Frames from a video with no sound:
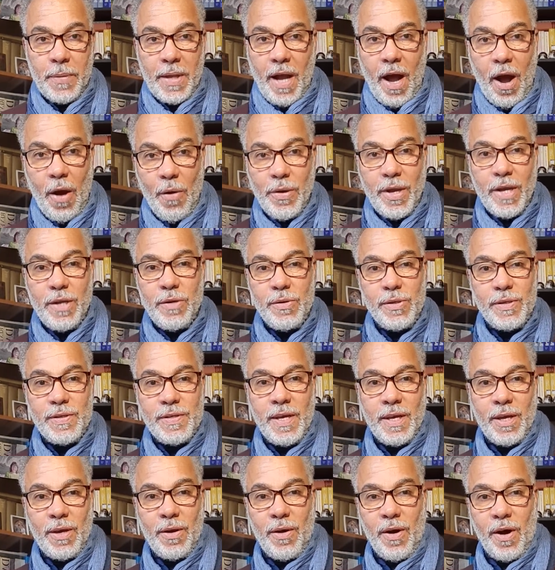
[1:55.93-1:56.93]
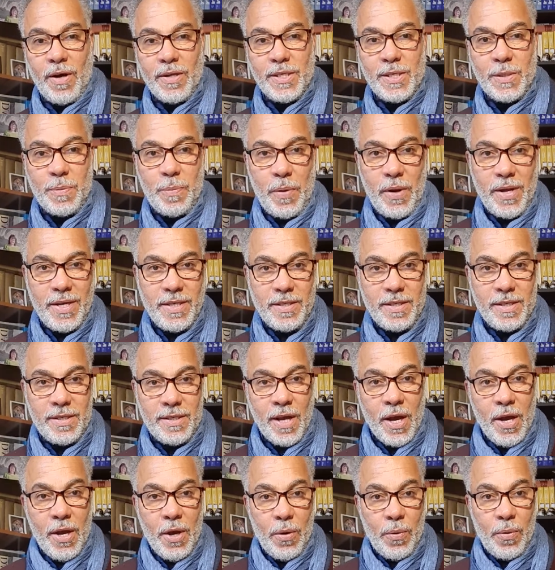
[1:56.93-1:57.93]
How can you sing God's
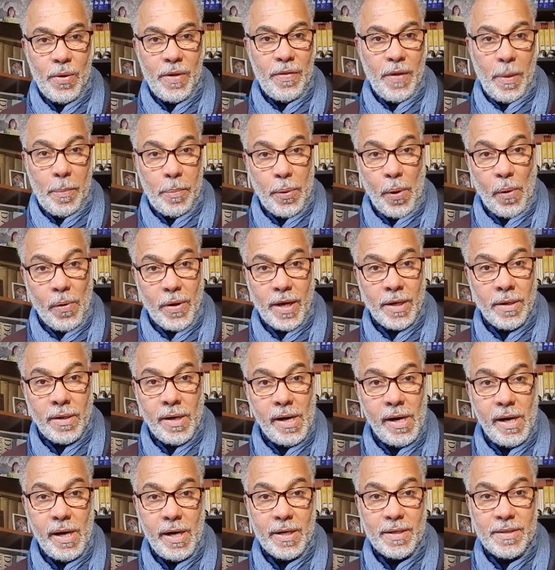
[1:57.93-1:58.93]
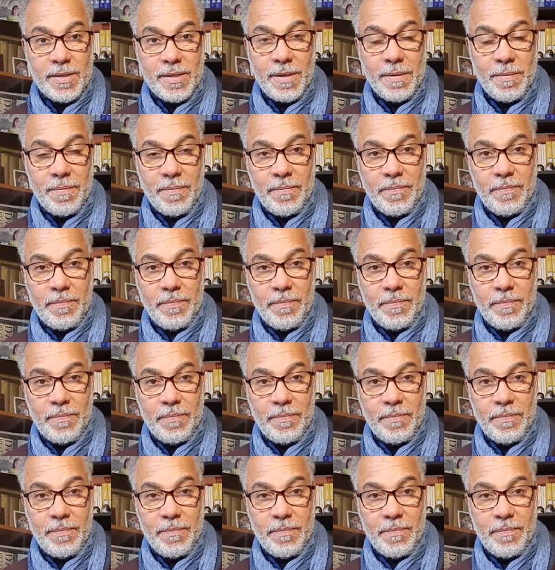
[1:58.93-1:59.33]
praises with a broken heart?